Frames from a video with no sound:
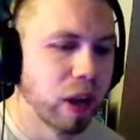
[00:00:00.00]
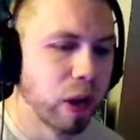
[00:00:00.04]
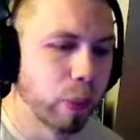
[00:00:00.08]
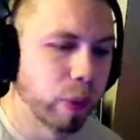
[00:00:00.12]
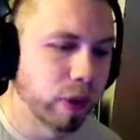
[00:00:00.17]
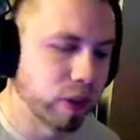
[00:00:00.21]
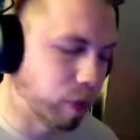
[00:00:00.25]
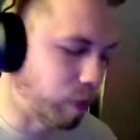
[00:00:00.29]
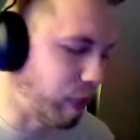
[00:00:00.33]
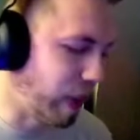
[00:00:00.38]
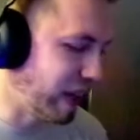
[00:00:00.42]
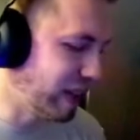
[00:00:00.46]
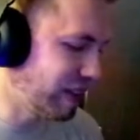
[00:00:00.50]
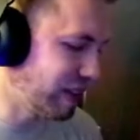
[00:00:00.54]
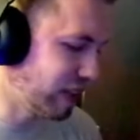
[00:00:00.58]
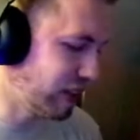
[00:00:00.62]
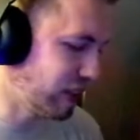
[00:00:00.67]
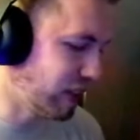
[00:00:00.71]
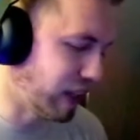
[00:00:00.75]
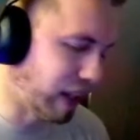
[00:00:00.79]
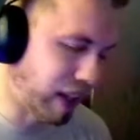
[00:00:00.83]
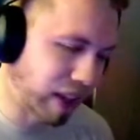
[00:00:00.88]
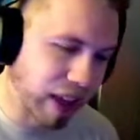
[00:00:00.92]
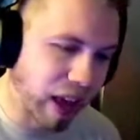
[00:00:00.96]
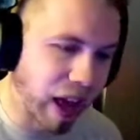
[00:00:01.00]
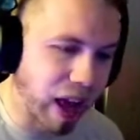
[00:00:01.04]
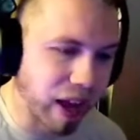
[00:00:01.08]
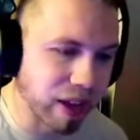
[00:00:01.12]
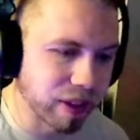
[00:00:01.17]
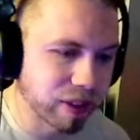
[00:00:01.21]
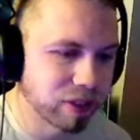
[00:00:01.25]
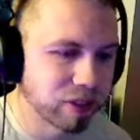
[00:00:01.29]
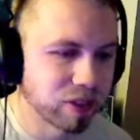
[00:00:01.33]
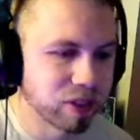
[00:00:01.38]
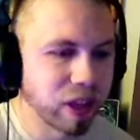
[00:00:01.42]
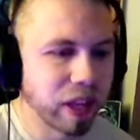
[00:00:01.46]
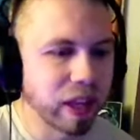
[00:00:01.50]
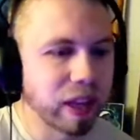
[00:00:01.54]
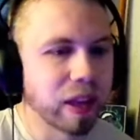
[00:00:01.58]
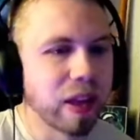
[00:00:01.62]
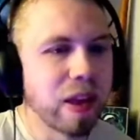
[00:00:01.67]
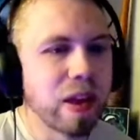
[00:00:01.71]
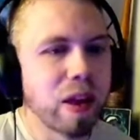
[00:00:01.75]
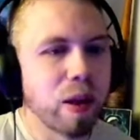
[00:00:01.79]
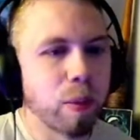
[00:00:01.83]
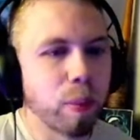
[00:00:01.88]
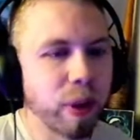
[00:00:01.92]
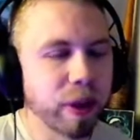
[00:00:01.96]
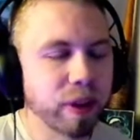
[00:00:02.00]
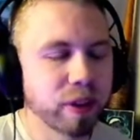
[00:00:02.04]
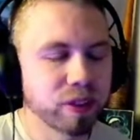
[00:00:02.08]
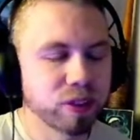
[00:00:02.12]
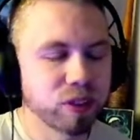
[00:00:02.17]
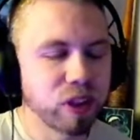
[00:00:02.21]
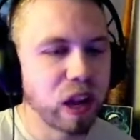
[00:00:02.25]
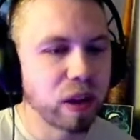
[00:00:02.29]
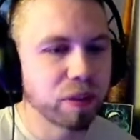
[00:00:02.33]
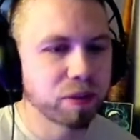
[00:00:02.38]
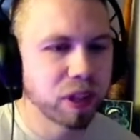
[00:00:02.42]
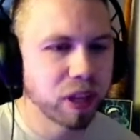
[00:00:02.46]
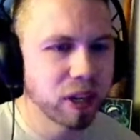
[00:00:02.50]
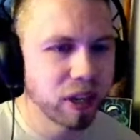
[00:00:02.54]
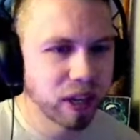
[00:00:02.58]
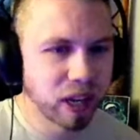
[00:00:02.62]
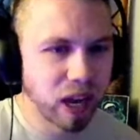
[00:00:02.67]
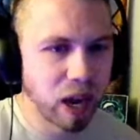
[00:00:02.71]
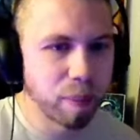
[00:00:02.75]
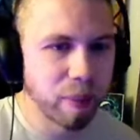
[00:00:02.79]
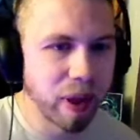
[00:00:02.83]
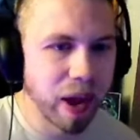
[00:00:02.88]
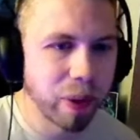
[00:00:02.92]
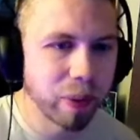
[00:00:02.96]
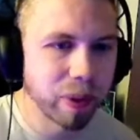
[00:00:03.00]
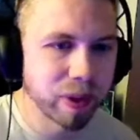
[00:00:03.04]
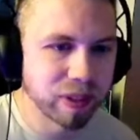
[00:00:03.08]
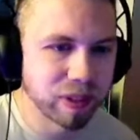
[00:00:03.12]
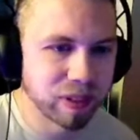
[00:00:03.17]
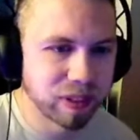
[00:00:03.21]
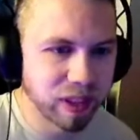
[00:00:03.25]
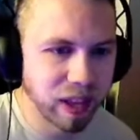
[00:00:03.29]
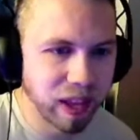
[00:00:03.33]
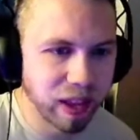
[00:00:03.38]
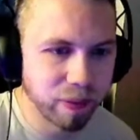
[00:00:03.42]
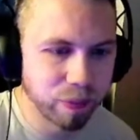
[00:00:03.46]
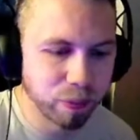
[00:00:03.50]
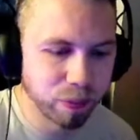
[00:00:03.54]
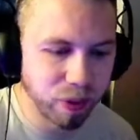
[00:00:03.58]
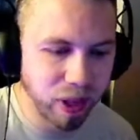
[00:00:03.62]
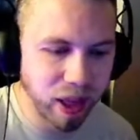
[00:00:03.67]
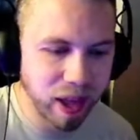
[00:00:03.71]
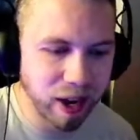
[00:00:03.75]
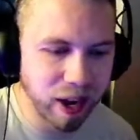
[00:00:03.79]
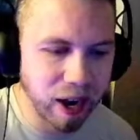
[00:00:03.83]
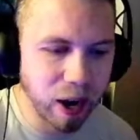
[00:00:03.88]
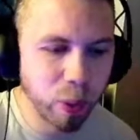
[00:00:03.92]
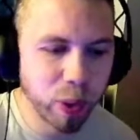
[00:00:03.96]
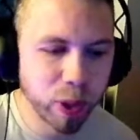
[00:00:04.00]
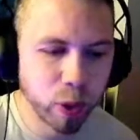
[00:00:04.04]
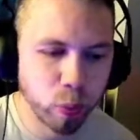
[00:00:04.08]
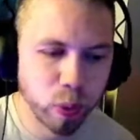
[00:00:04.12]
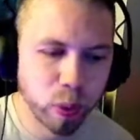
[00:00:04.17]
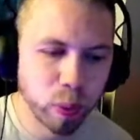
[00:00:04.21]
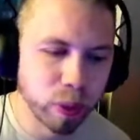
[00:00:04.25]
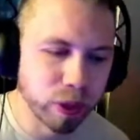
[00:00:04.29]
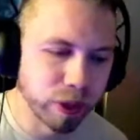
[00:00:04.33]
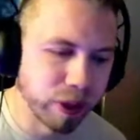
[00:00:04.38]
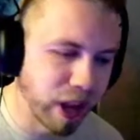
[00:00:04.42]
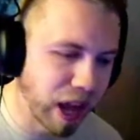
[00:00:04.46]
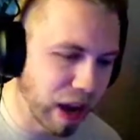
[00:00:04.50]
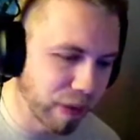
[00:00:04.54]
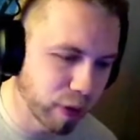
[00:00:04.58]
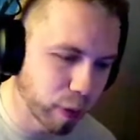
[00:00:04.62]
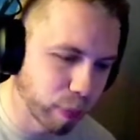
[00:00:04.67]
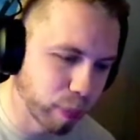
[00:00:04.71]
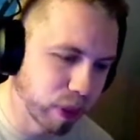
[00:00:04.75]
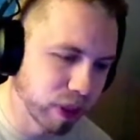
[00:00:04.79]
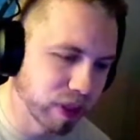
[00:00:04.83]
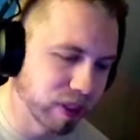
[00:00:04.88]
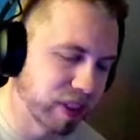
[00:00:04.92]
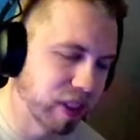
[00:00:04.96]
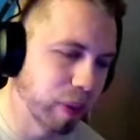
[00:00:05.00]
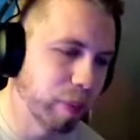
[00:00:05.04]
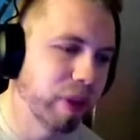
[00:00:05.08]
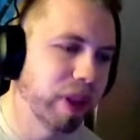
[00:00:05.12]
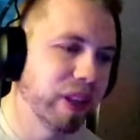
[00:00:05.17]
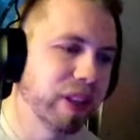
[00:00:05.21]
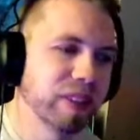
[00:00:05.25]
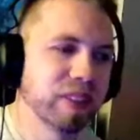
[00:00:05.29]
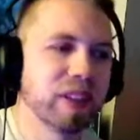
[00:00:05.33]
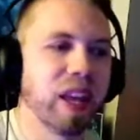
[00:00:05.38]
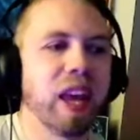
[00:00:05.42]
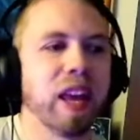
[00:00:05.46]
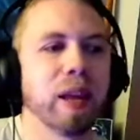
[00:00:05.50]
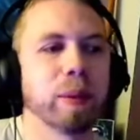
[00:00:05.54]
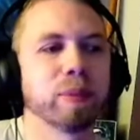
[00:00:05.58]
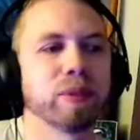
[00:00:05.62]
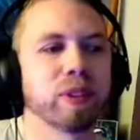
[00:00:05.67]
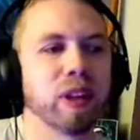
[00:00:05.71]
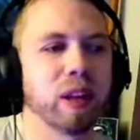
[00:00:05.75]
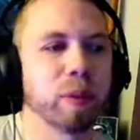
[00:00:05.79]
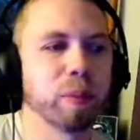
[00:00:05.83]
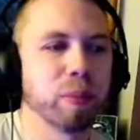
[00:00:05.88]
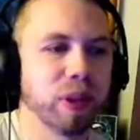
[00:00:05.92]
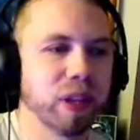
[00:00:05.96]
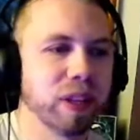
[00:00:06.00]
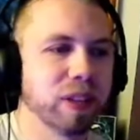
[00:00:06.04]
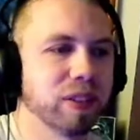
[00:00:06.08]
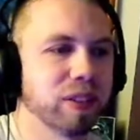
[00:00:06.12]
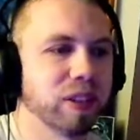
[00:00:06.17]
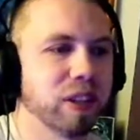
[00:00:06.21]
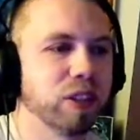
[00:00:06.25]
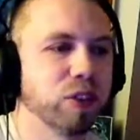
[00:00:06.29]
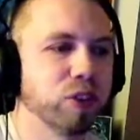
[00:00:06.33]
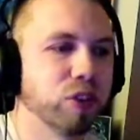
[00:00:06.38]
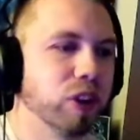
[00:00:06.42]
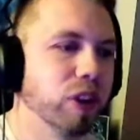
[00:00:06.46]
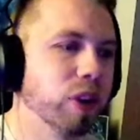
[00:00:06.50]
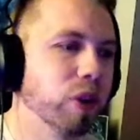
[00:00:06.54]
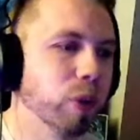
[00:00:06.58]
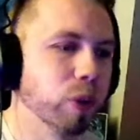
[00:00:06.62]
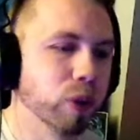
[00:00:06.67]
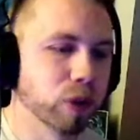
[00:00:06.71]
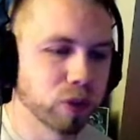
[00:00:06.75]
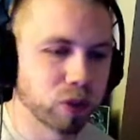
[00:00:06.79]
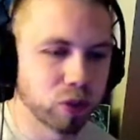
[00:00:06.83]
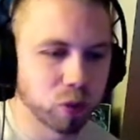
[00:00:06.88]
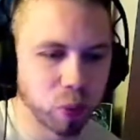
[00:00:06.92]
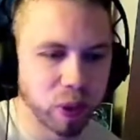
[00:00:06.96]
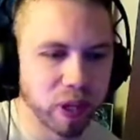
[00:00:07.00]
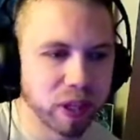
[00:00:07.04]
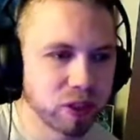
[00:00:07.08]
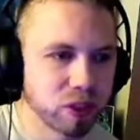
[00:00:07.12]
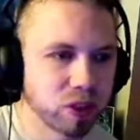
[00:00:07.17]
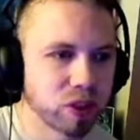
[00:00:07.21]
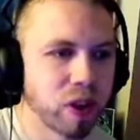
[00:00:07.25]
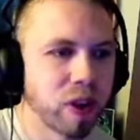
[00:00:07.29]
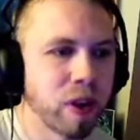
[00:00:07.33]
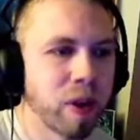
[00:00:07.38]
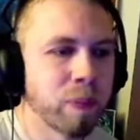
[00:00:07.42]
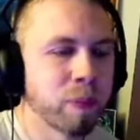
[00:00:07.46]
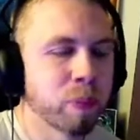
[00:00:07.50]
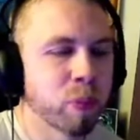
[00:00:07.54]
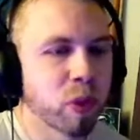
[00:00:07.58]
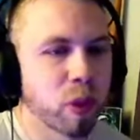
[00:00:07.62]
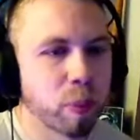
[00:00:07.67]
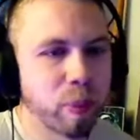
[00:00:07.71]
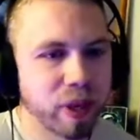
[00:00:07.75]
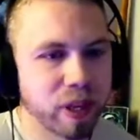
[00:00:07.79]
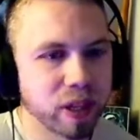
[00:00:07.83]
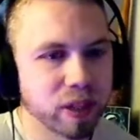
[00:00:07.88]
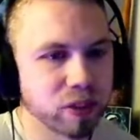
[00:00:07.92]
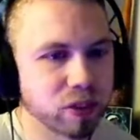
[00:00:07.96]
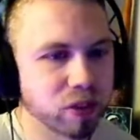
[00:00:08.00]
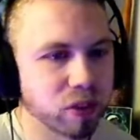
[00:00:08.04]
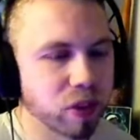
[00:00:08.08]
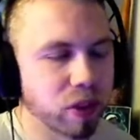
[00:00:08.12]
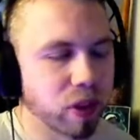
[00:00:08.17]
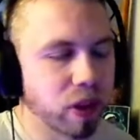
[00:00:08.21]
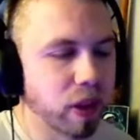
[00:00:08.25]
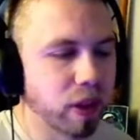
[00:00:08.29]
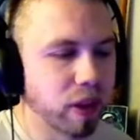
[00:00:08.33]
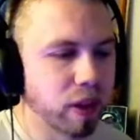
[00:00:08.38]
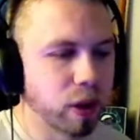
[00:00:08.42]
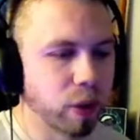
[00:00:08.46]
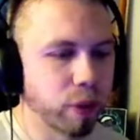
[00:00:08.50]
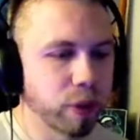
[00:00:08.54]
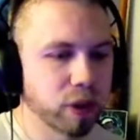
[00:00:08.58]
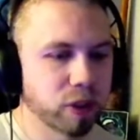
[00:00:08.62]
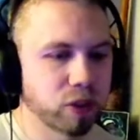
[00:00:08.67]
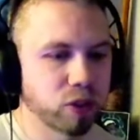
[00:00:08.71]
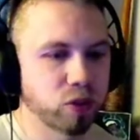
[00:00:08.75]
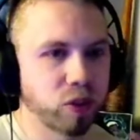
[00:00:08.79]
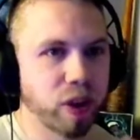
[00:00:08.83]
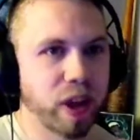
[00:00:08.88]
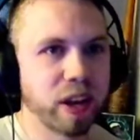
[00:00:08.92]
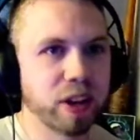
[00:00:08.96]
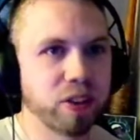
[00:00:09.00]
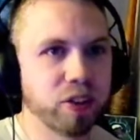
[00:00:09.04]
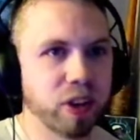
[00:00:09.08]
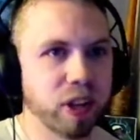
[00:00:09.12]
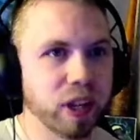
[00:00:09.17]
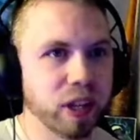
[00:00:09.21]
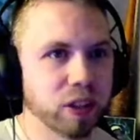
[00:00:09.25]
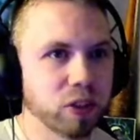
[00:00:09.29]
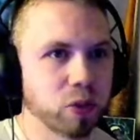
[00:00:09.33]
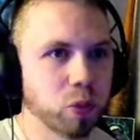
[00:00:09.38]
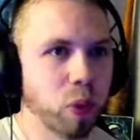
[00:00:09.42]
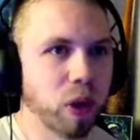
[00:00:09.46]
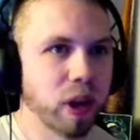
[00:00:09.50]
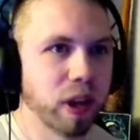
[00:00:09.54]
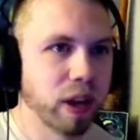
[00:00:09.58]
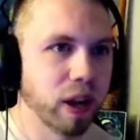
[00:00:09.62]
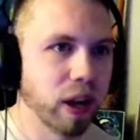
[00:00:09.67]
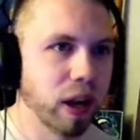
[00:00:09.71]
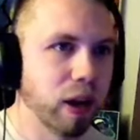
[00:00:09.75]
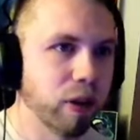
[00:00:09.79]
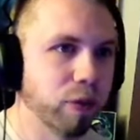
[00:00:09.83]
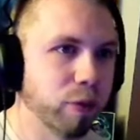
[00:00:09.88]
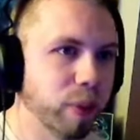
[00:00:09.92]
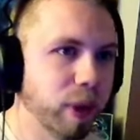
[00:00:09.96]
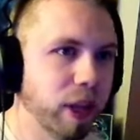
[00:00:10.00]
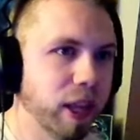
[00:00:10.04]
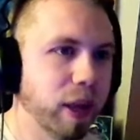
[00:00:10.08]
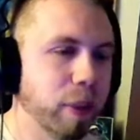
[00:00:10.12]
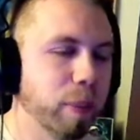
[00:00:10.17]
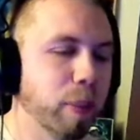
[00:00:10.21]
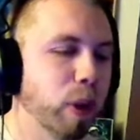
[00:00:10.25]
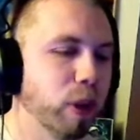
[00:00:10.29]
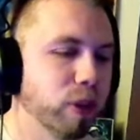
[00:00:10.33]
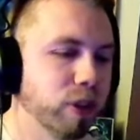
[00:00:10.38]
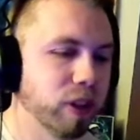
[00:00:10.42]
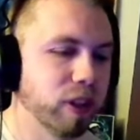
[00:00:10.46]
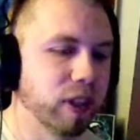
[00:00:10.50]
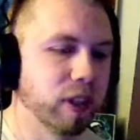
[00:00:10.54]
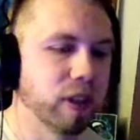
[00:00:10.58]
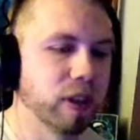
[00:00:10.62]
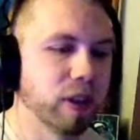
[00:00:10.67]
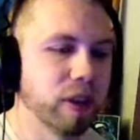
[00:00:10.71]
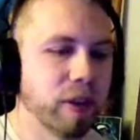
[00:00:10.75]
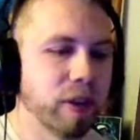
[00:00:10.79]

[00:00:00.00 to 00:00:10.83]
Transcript: was basically yes. Like Microsoft didn't come out and say flat out like we will never put some of these games on PlayStation or Switch because you know their strategy is one of being multi